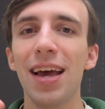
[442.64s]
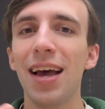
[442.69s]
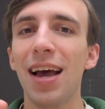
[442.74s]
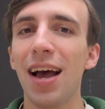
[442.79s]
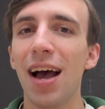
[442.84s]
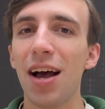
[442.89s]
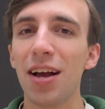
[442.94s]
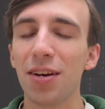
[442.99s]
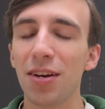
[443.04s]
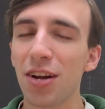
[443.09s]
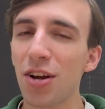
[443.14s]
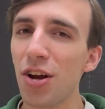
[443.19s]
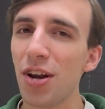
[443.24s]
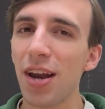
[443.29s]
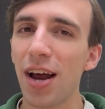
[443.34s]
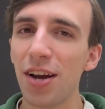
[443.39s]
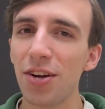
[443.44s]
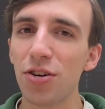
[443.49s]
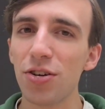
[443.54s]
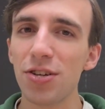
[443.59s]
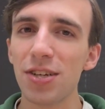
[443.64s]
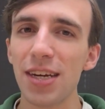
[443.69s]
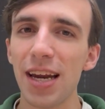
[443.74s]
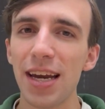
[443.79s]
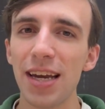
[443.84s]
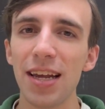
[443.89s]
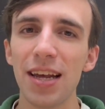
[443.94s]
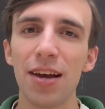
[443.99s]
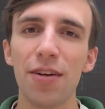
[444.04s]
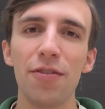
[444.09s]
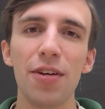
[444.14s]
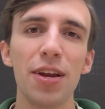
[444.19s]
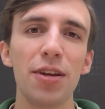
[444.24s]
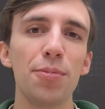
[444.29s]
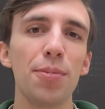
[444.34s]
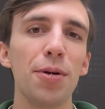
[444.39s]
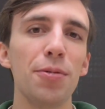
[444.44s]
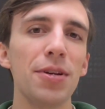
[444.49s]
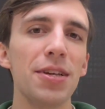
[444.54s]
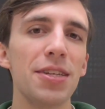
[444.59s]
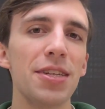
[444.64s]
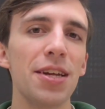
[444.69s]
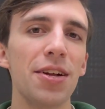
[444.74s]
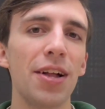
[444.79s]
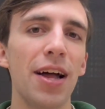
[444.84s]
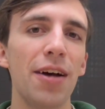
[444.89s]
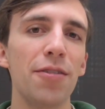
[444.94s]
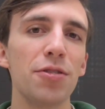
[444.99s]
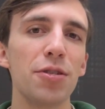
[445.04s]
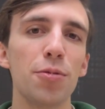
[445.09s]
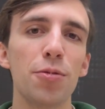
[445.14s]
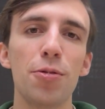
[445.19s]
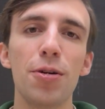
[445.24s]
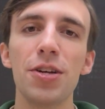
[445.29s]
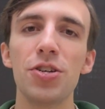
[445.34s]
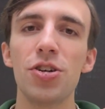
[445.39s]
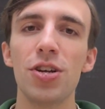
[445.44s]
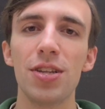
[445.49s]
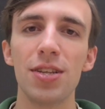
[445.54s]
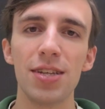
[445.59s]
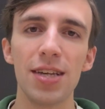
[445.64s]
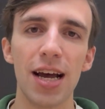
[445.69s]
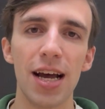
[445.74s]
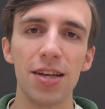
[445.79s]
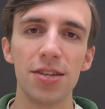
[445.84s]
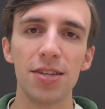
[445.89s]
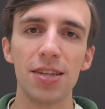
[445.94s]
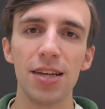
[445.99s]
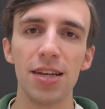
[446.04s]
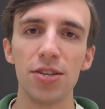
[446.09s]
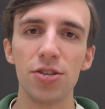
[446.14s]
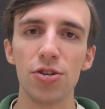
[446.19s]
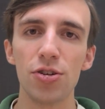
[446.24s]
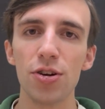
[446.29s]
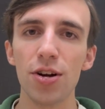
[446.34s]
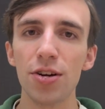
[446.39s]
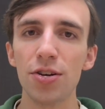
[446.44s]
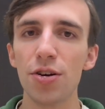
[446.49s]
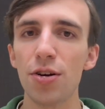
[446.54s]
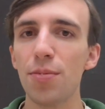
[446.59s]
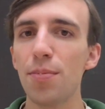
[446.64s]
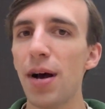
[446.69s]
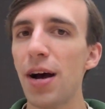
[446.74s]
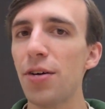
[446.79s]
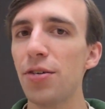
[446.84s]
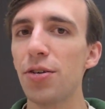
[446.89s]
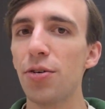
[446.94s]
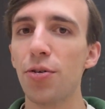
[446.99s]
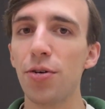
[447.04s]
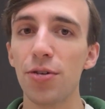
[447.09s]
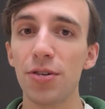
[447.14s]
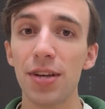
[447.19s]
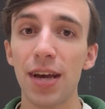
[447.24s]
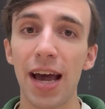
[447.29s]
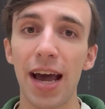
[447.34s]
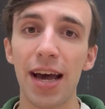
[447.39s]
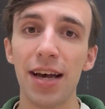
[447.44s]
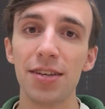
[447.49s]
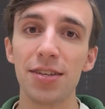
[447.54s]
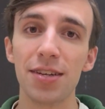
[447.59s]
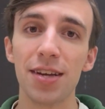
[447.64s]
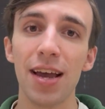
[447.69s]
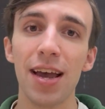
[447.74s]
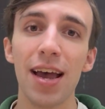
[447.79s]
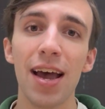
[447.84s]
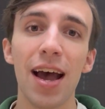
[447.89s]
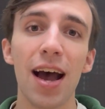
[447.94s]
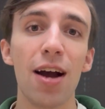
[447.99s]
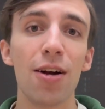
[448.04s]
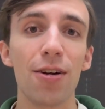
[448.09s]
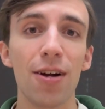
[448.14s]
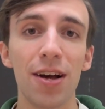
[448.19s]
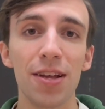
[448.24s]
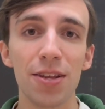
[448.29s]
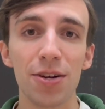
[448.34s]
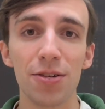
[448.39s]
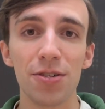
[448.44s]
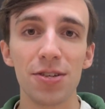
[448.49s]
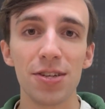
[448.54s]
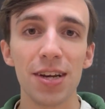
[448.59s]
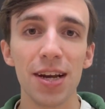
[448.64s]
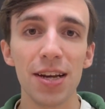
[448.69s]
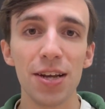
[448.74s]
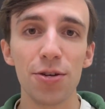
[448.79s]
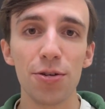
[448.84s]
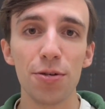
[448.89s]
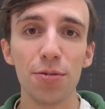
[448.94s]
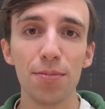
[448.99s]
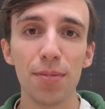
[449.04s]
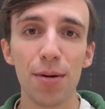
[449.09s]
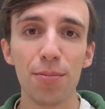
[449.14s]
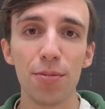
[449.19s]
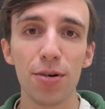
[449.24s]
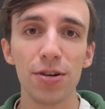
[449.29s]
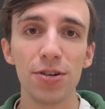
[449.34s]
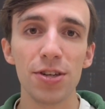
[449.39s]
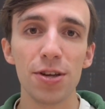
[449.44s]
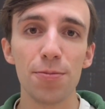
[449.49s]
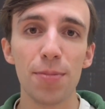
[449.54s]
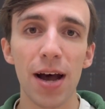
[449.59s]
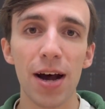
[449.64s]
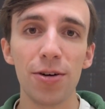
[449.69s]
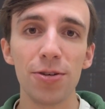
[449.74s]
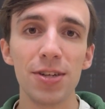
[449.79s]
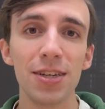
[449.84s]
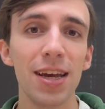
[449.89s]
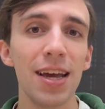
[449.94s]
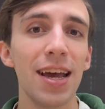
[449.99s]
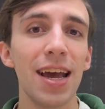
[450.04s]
a good understanding of it, but we still have some questions to ask the instructor about or to ask our other study group members about.